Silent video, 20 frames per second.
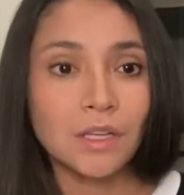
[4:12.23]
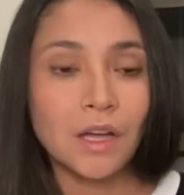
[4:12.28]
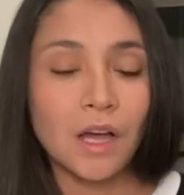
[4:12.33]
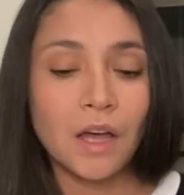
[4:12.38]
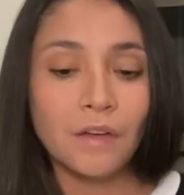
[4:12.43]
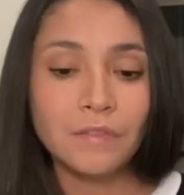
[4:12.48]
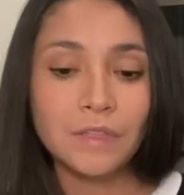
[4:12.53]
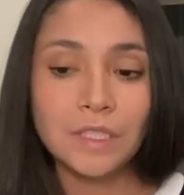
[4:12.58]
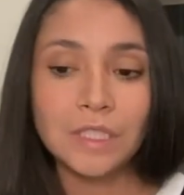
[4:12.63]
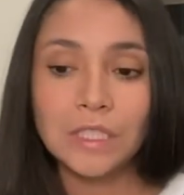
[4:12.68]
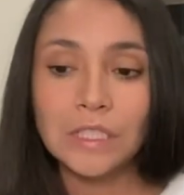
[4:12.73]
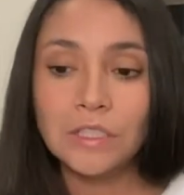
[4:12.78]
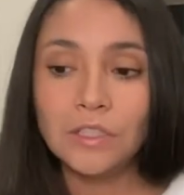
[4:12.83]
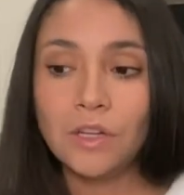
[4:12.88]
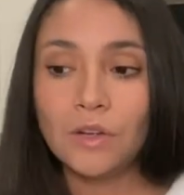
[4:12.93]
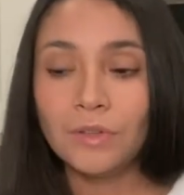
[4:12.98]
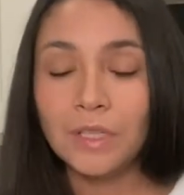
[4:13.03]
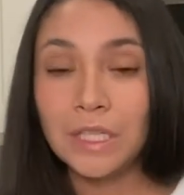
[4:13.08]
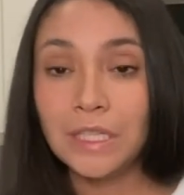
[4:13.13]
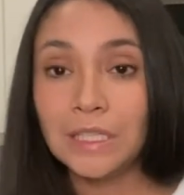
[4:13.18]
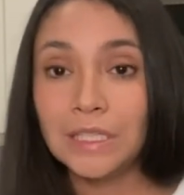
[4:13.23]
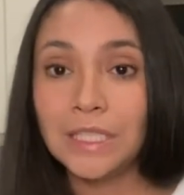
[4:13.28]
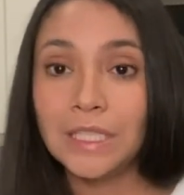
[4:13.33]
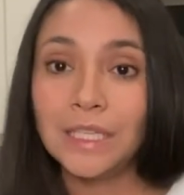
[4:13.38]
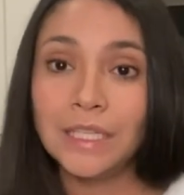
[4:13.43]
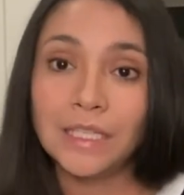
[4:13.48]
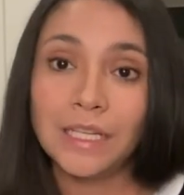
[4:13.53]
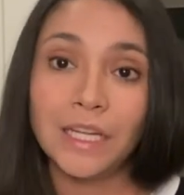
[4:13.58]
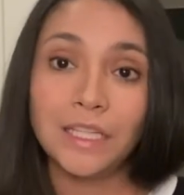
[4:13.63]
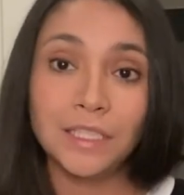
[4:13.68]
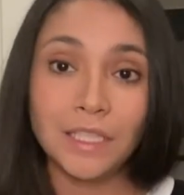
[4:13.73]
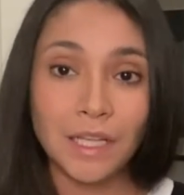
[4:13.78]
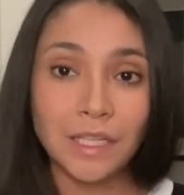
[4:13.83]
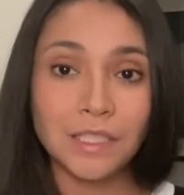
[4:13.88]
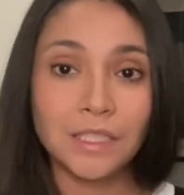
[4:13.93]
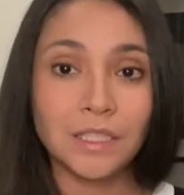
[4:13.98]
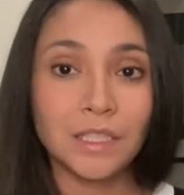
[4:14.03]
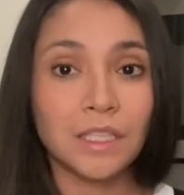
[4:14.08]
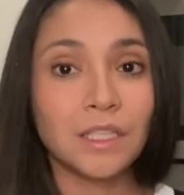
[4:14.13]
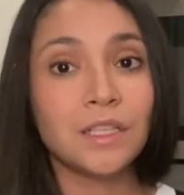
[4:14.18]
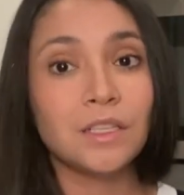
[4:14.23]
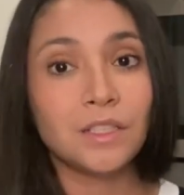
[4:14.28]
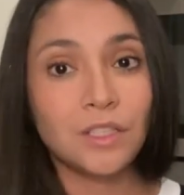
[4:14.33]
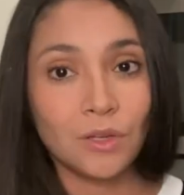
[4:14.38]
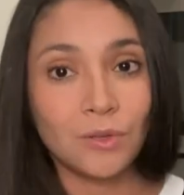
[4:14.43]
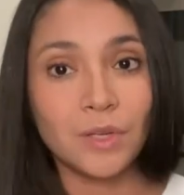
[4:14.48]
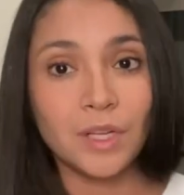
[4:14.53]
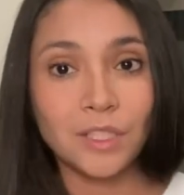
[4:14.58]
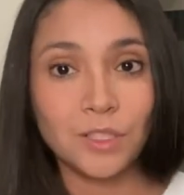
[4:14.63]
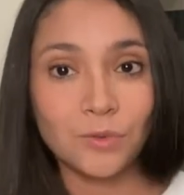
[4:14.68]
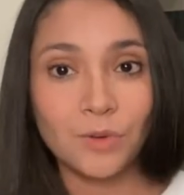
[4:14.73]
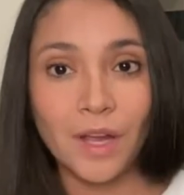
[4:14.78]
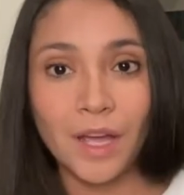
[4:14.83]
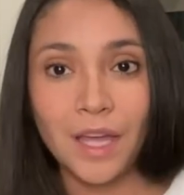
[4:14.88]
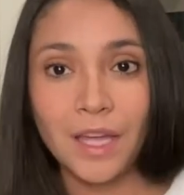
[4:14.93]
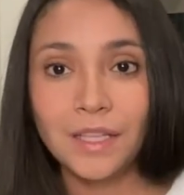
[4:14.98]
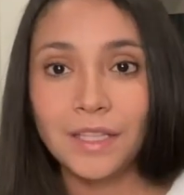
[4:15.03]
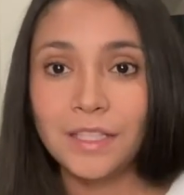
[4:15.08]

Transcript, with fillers: Obviously, you don't need to eat a dozen donuts, right?